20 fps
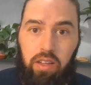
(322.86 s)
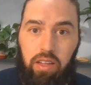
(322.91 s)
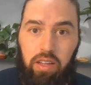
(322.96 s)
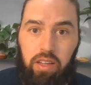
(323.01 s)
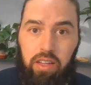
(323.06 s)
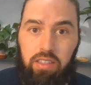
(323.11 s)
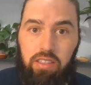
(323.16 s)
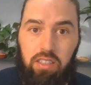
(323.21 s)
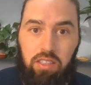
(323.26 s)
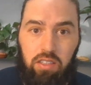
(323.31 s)

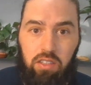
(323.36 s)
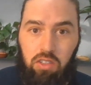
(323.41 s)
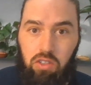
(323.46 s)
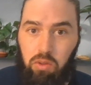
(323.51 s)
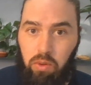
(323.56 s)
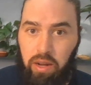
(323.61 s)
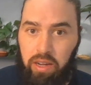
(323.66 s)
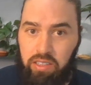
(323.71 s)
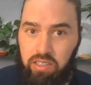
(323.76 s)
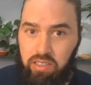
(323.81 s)
Its
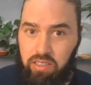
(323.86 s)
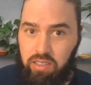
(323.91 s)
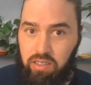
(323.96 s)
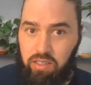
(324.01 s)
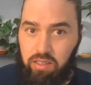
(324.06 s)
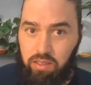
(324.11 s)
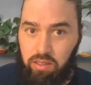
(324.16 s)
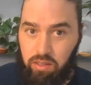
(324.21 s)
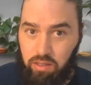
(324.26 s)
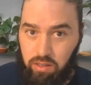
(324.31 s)

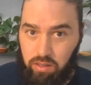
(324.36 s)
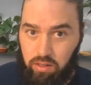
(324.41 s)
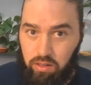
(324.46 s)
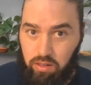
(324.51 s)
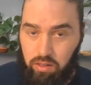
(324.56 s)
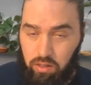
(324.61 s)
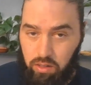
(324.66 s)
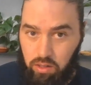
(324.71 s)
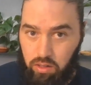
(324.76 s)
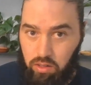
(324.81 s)
direction
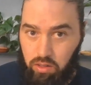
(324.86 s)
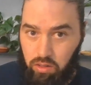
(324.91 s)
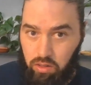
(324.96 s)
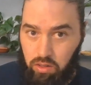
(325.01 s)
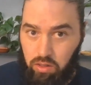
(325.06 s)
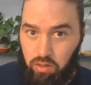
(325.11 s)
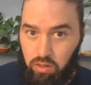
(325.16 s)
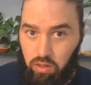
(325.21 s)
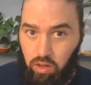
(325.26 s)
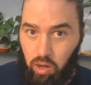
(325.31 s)

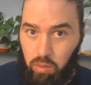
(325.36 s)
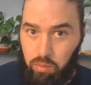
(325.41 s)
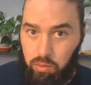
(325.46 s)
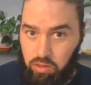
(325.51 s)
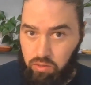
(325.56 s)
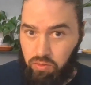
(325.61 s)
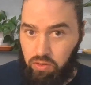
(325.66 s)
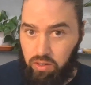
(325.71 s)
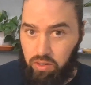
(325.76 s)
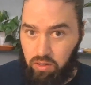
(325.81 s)

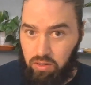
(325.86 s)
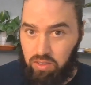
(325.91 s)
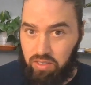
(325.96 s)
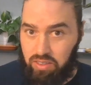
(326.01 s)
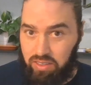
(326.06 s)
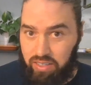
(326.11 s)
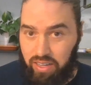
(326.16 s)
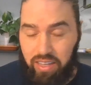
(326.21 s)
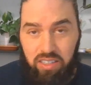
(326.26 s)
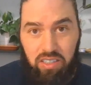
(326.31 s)
almost feels
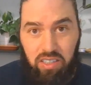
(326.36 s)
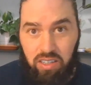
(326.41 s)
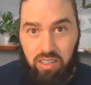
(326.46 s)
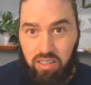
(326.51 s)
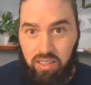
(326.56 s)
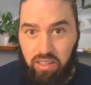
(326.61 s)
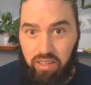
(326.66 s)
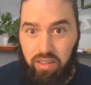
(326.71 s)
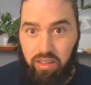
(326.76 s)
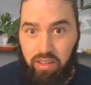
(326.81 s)

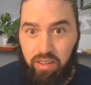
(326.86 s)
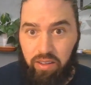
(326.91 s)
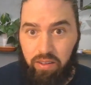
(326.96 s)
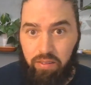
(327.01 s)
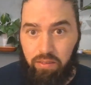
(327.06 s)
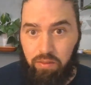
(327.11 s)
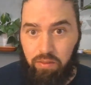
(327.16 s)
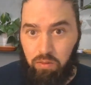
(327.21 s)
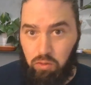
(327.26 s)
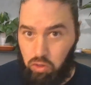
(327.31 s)
intentionally
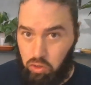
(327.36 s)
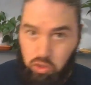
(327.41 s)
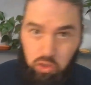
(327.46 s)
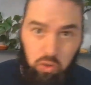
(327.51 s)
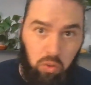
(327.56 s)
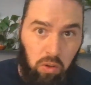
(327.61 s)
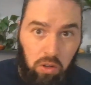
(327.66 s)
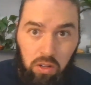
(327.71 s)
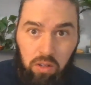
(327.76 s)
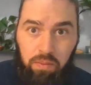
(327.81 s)

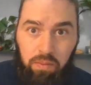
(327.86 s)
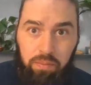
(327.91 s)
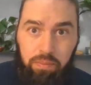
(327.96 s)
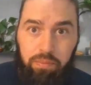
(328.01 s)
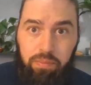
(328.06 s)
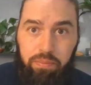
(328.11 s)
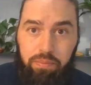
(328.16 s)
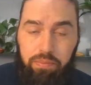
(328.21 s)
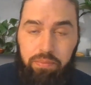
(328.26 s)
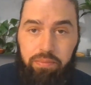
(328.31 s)
neutral
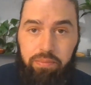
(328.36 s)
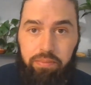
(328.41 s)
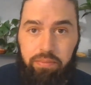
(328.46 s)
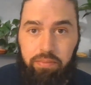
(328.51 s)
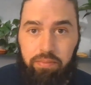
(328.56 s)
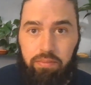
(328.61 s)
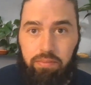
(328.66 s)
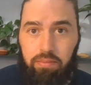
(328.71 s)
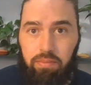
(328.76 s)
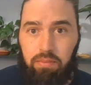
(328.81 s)

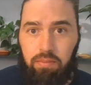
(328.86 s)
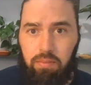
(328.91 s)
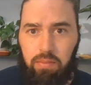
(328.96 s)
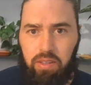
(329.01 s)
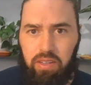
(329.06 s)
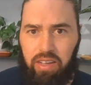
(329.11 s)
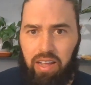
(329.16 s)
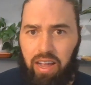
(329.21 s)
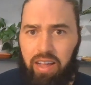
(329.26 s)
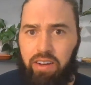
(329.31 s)

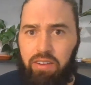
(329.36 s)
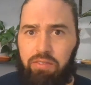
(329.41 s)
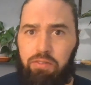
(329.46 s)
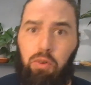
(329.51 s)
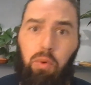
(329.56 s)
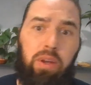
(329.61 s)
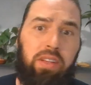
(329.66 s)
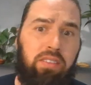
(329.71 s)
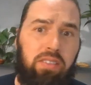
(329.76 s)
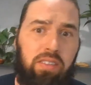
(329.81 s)
and kind of
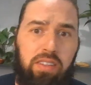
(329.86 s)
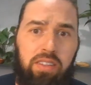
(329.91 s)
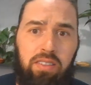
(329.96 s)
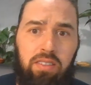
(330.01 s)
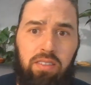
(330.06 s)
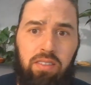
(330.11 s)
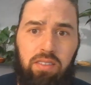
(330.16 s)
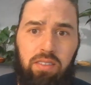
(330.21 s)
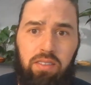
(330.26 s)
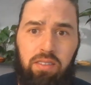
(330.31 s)

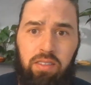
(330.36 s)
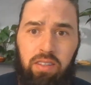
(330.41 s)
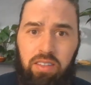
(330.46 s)
voiceless.